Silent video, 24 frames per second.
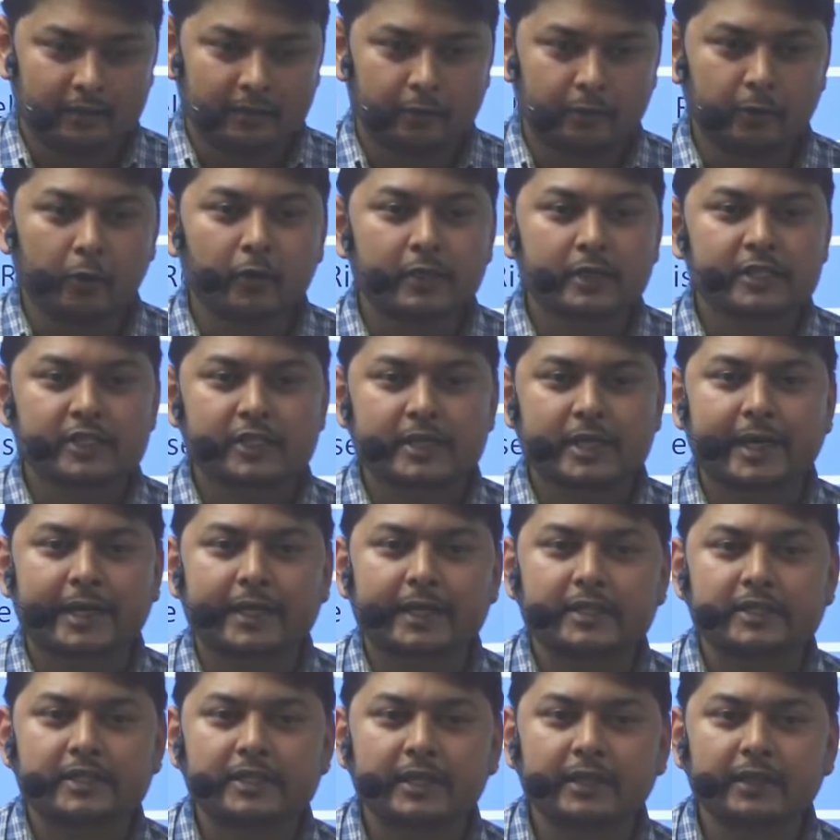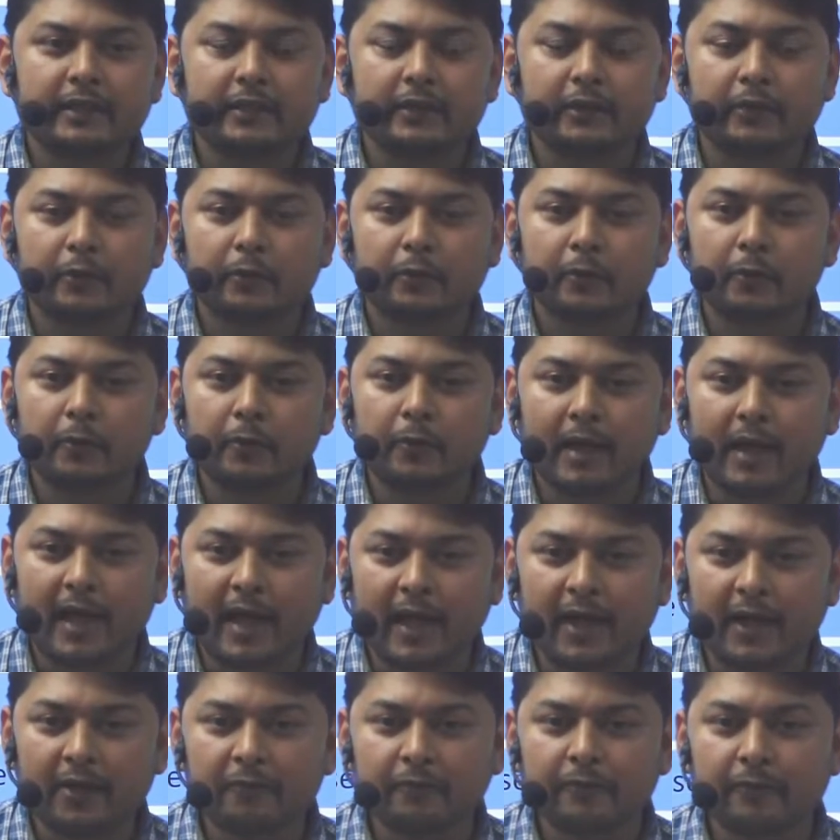good strategy to
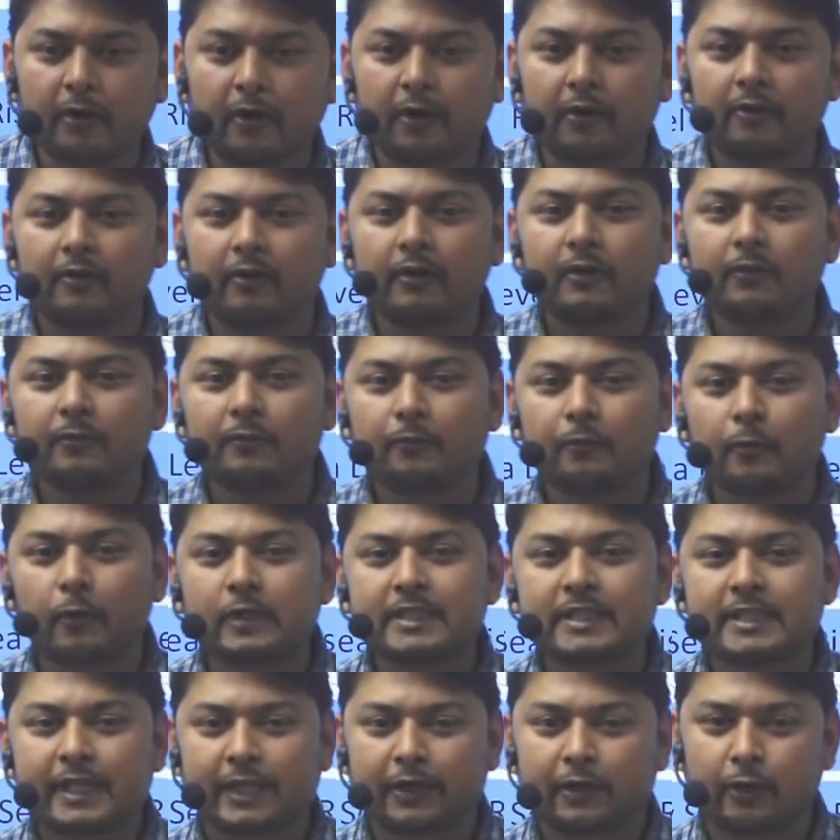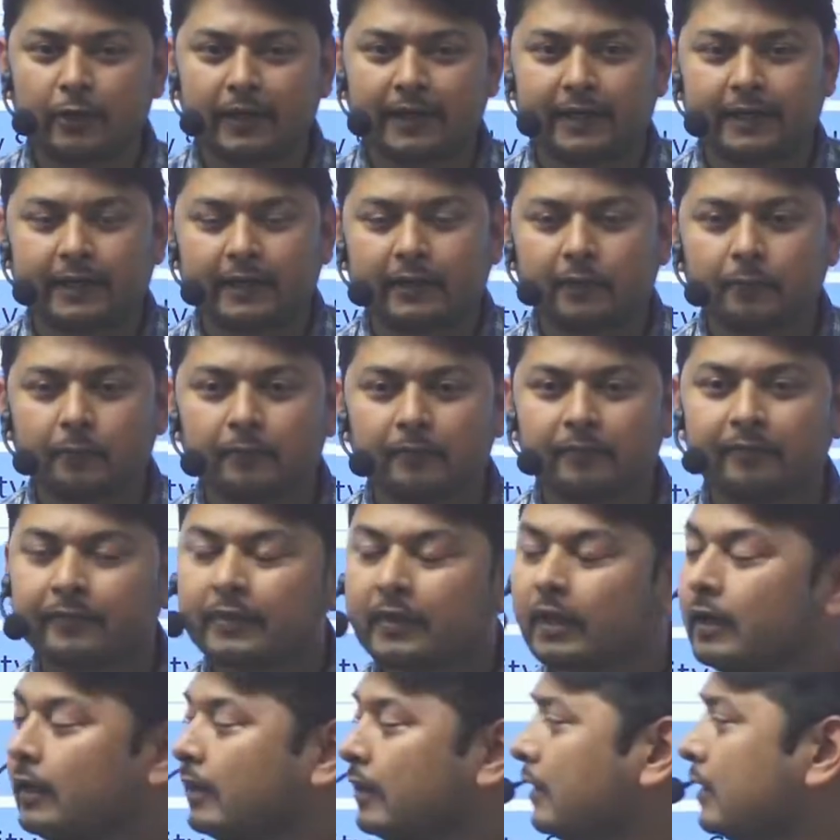have our food security.
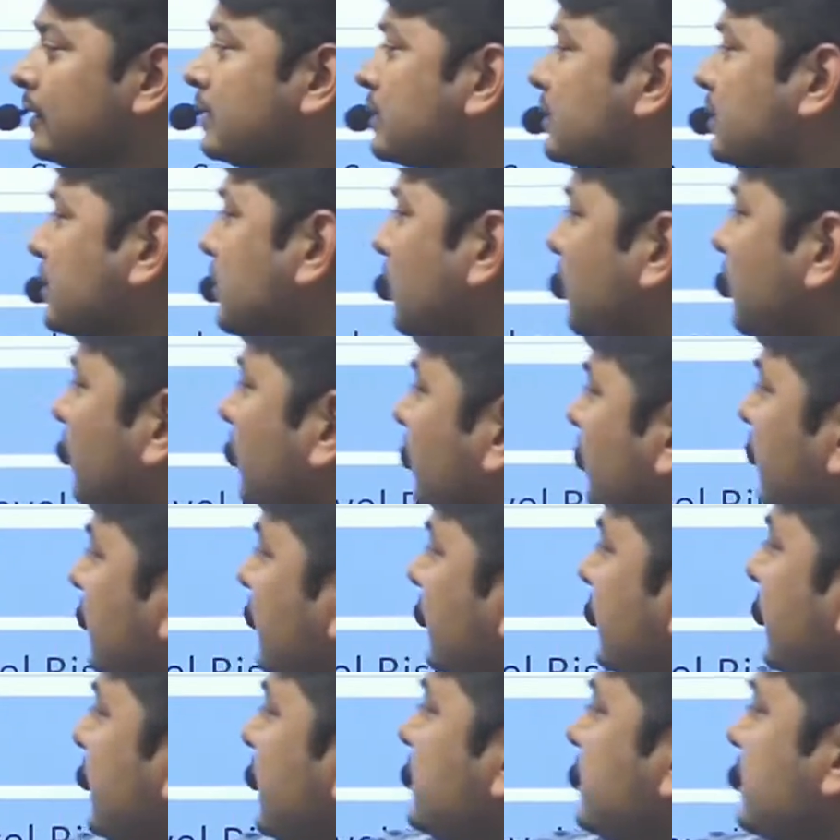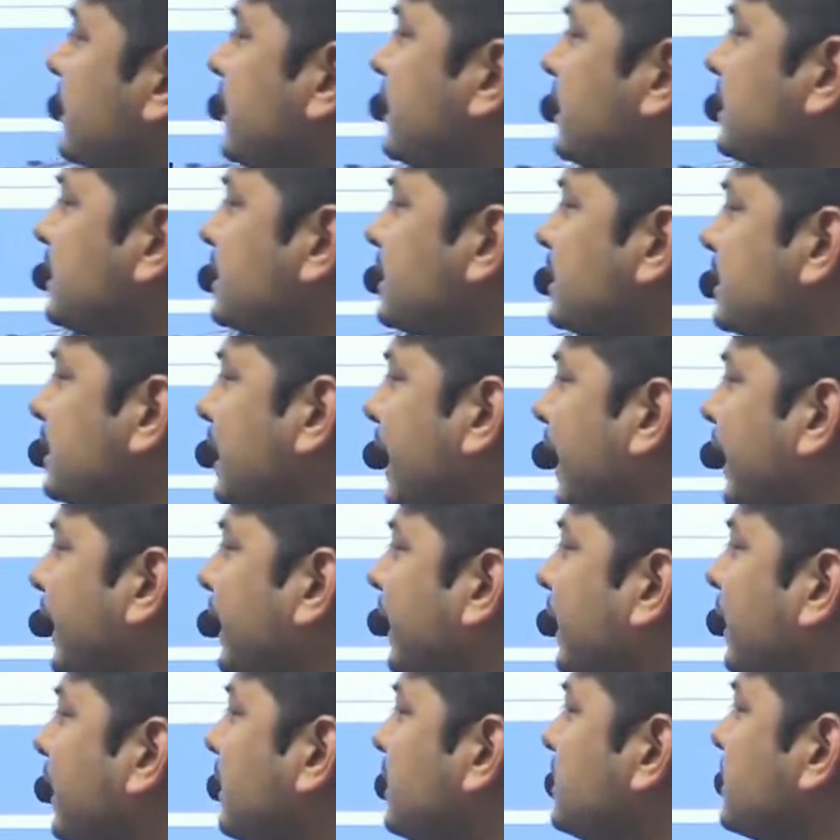So this is
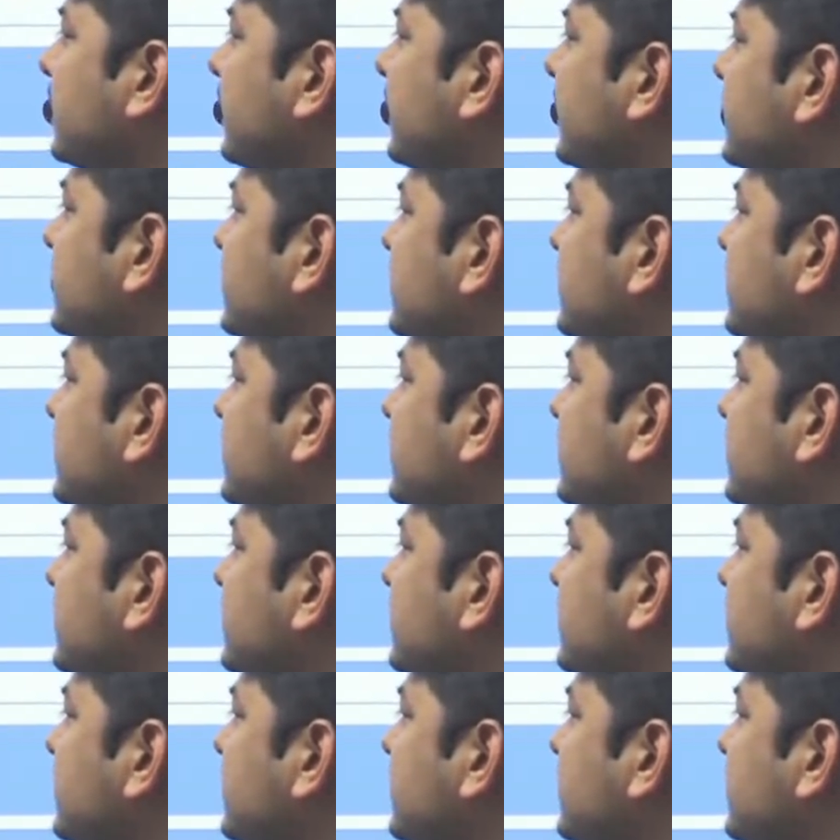agriculture is